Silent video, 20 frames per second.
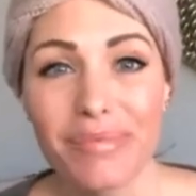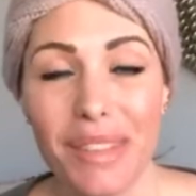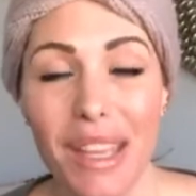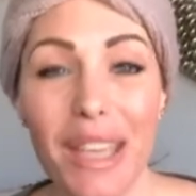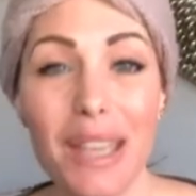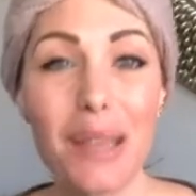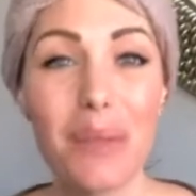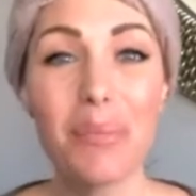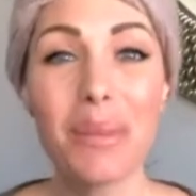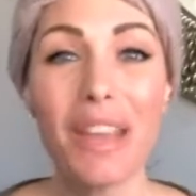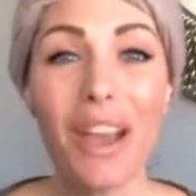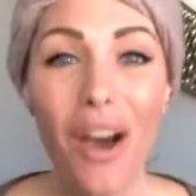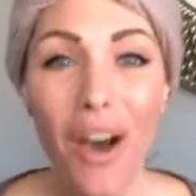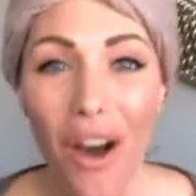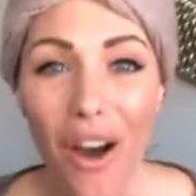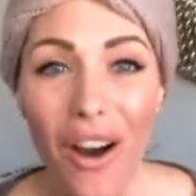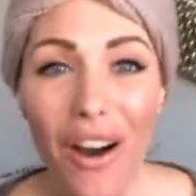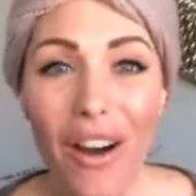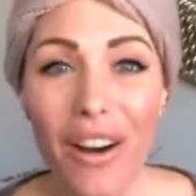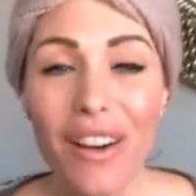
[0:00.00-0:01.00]
it can be
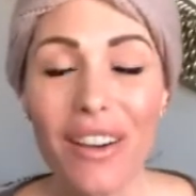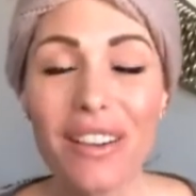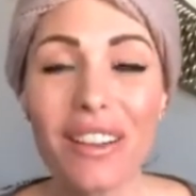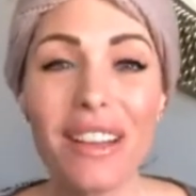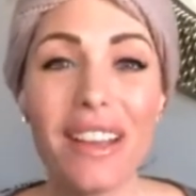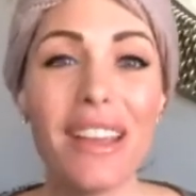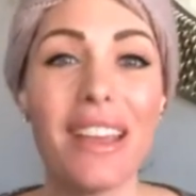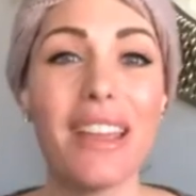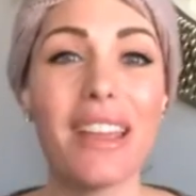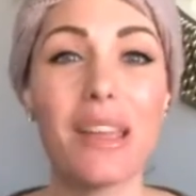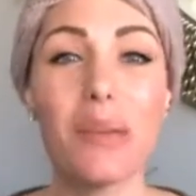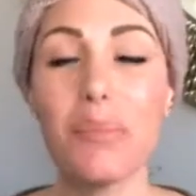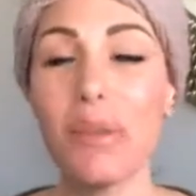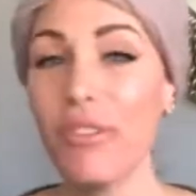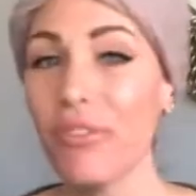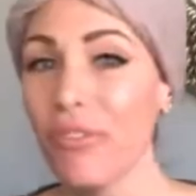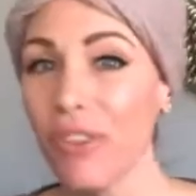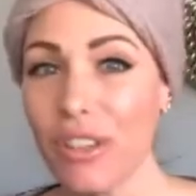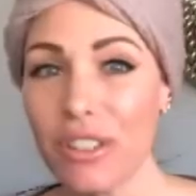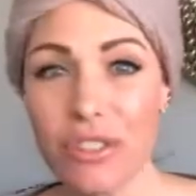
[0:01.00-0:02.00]
hard, it can be
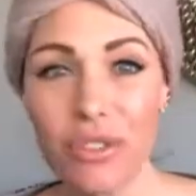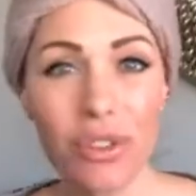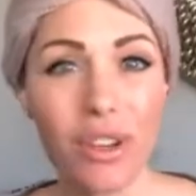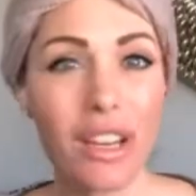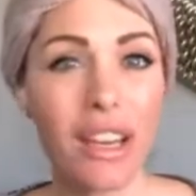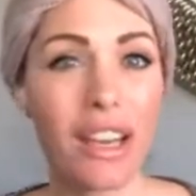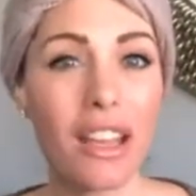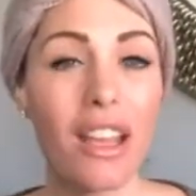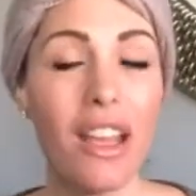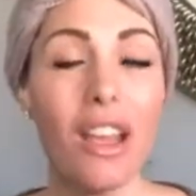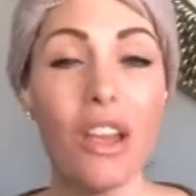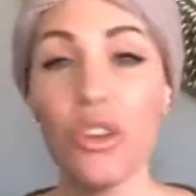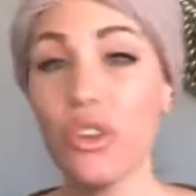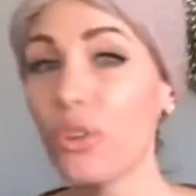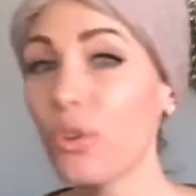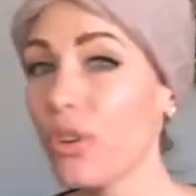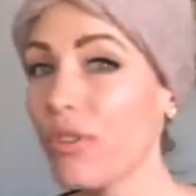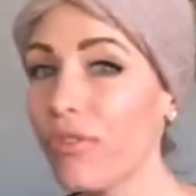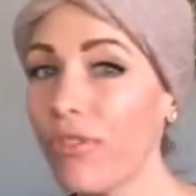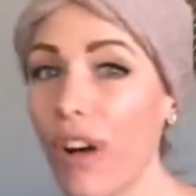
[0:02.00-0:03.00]
frustrating,
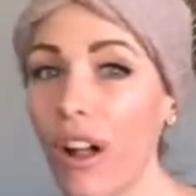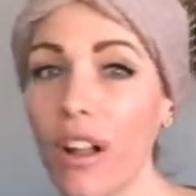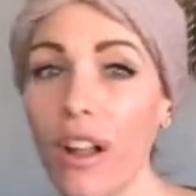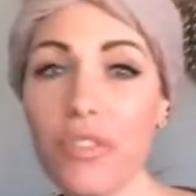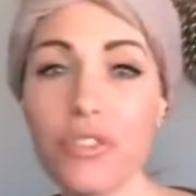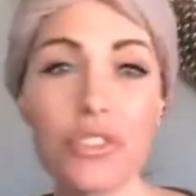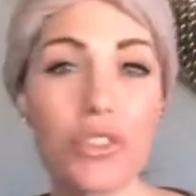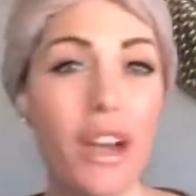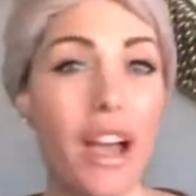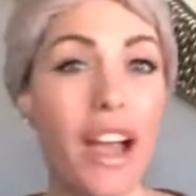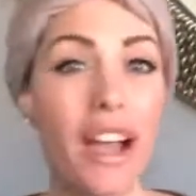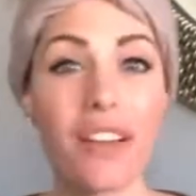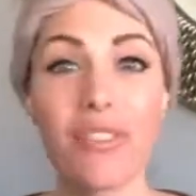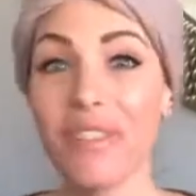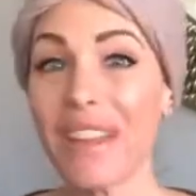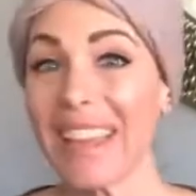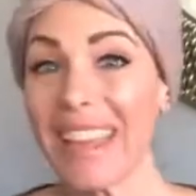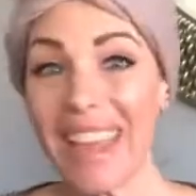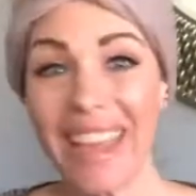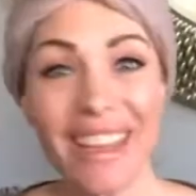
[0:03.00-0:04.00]
you can fall off track,
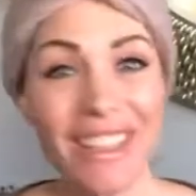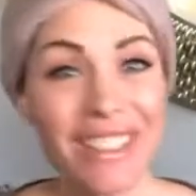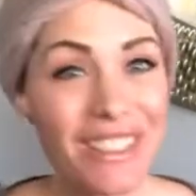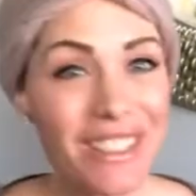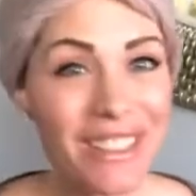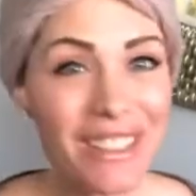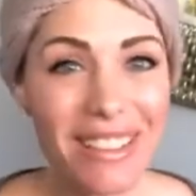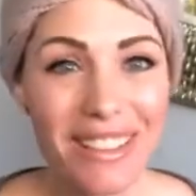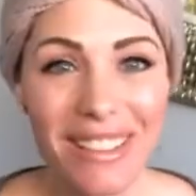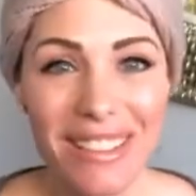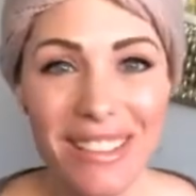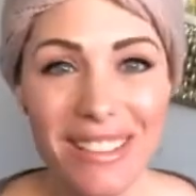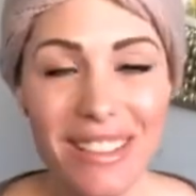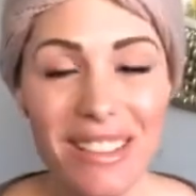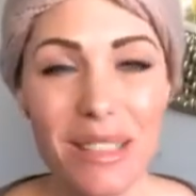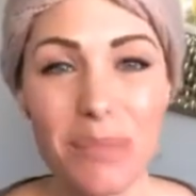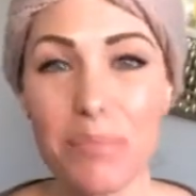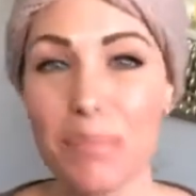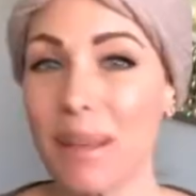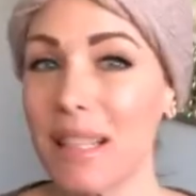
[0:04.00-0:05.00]
vacations,
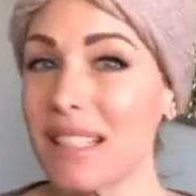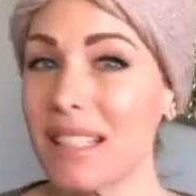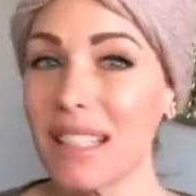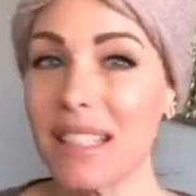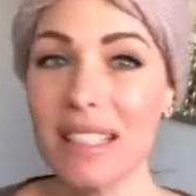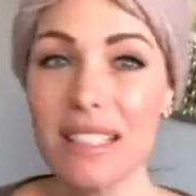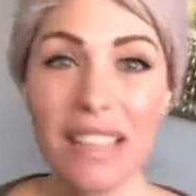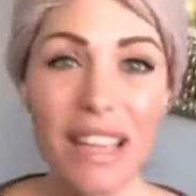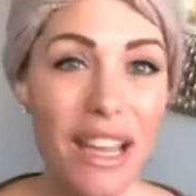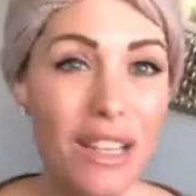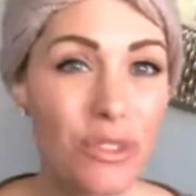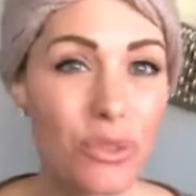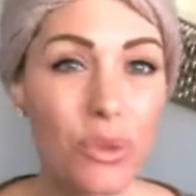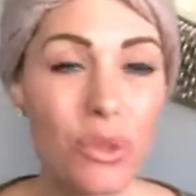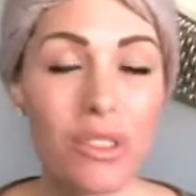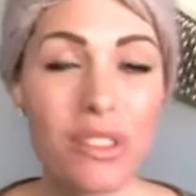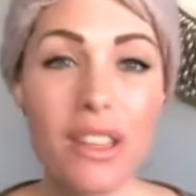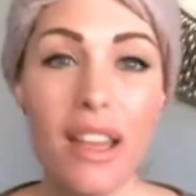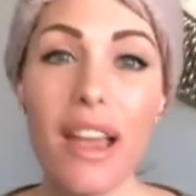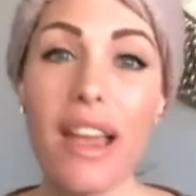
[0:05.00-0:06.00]
busy
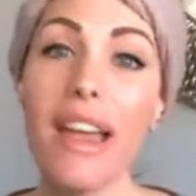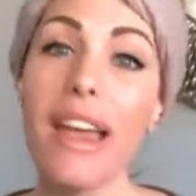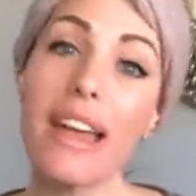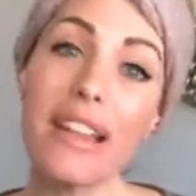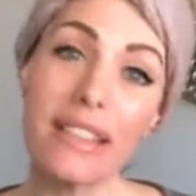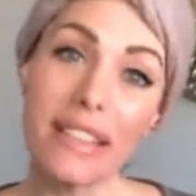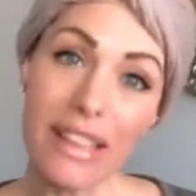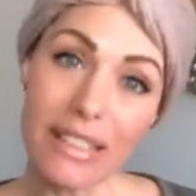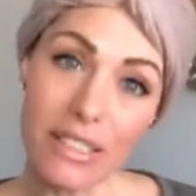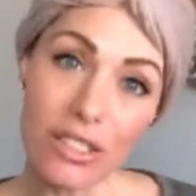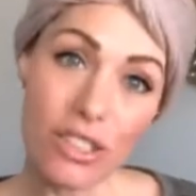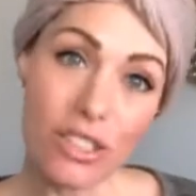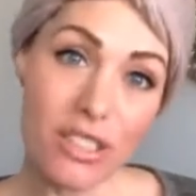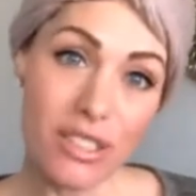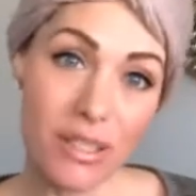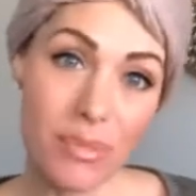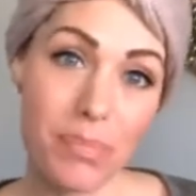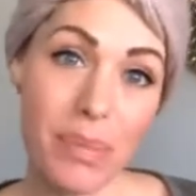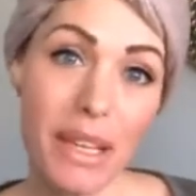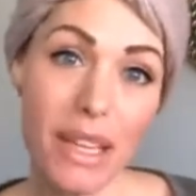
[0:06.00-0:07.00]
schedules, and let's
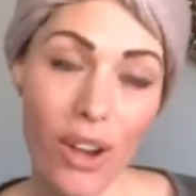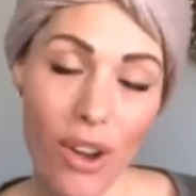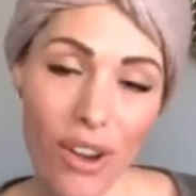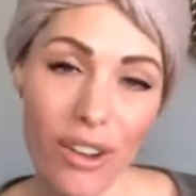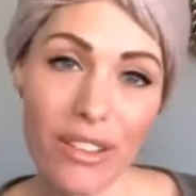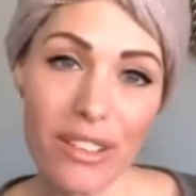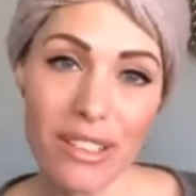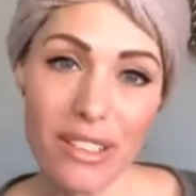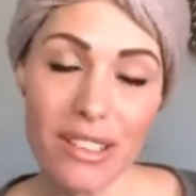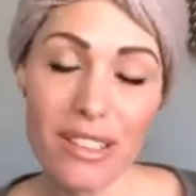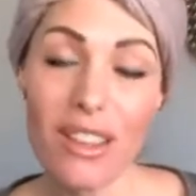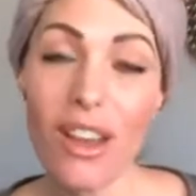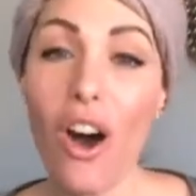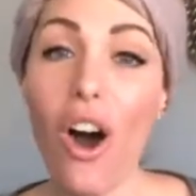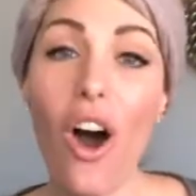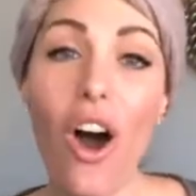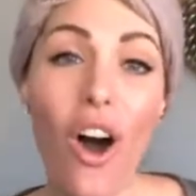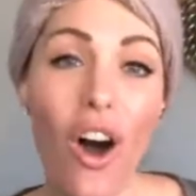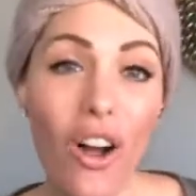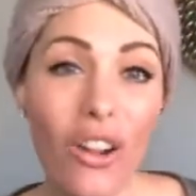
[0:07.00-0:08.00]
just be honest, the
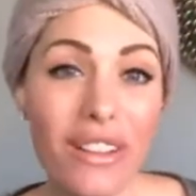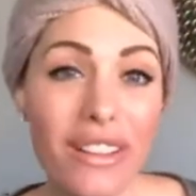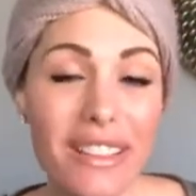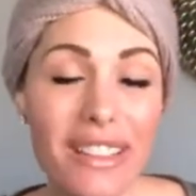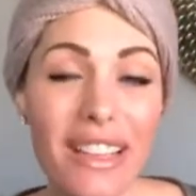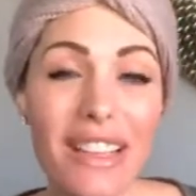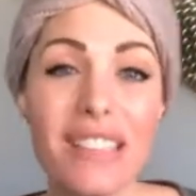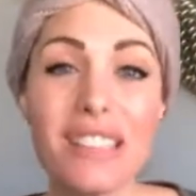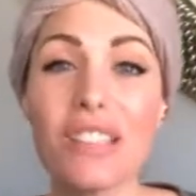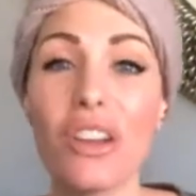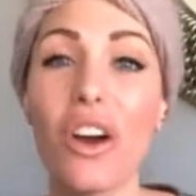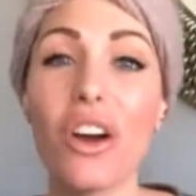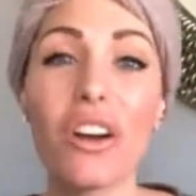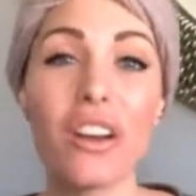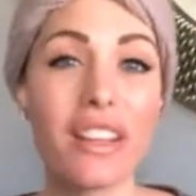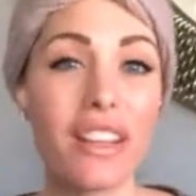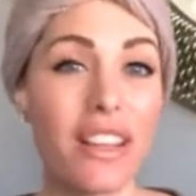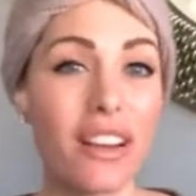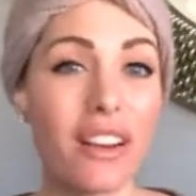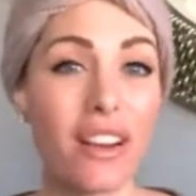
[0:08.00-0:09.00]
holidays
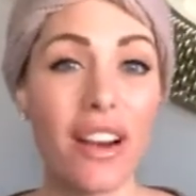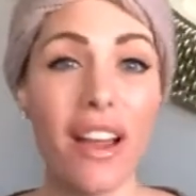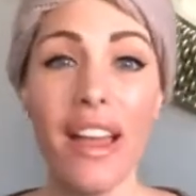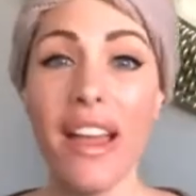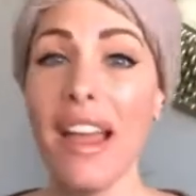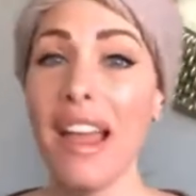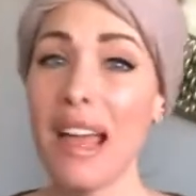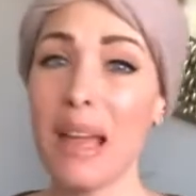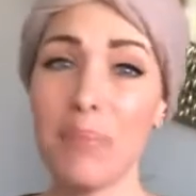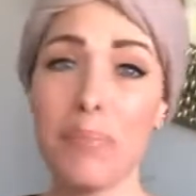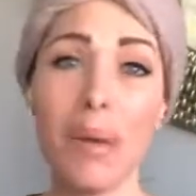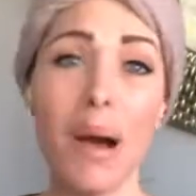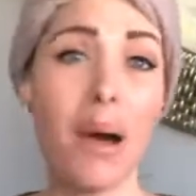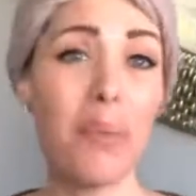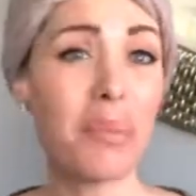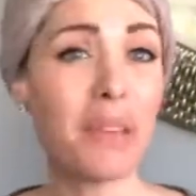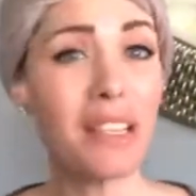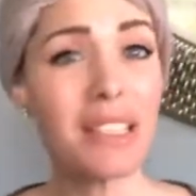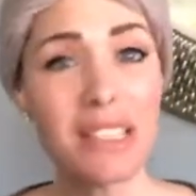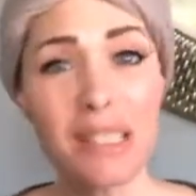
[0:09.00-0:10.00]
are here and
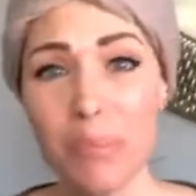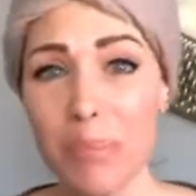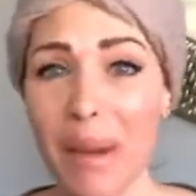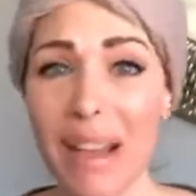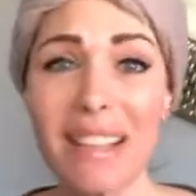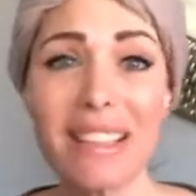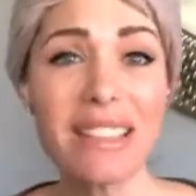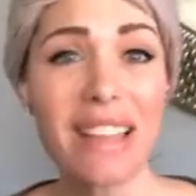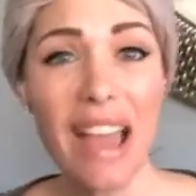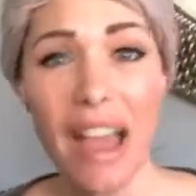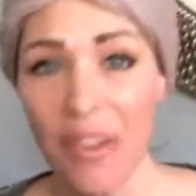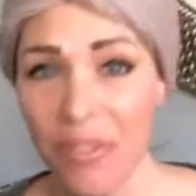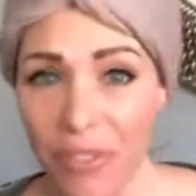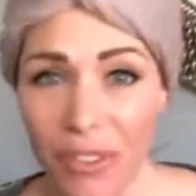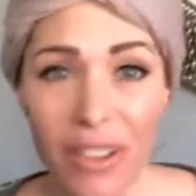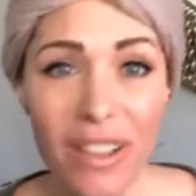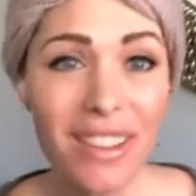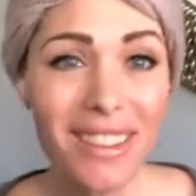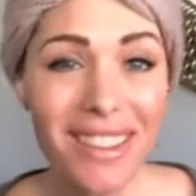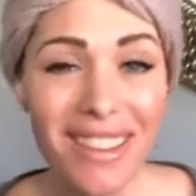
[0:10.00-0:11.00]
pumpkin spice
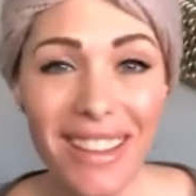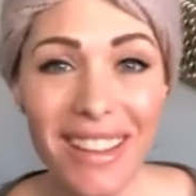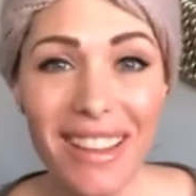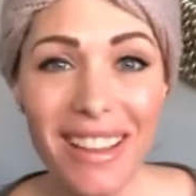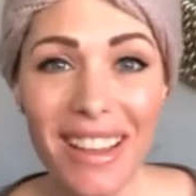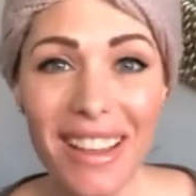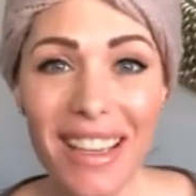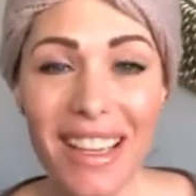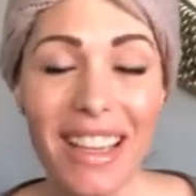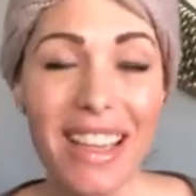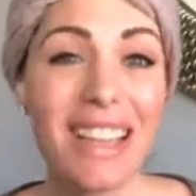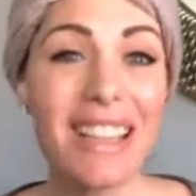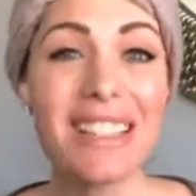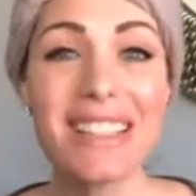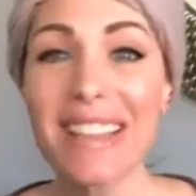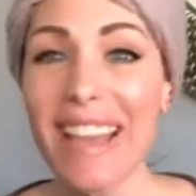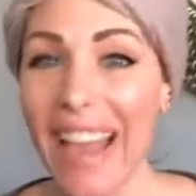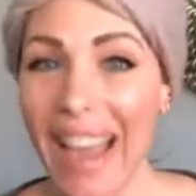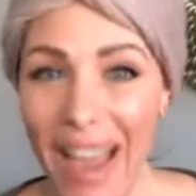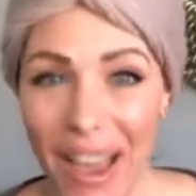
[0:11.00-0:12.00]
everything
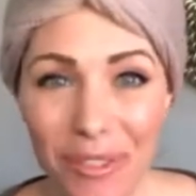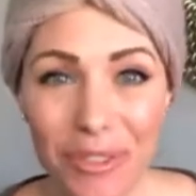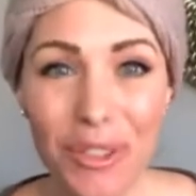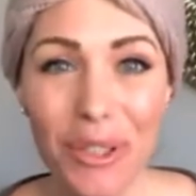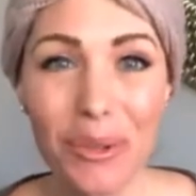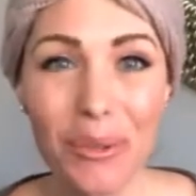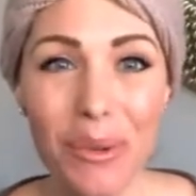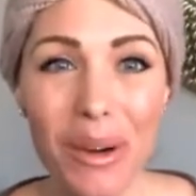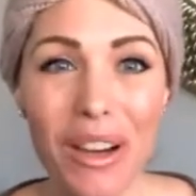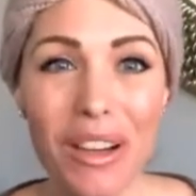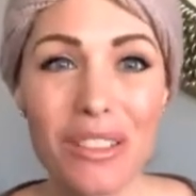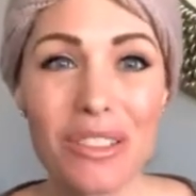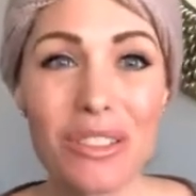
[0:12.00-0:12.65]
is everywhere.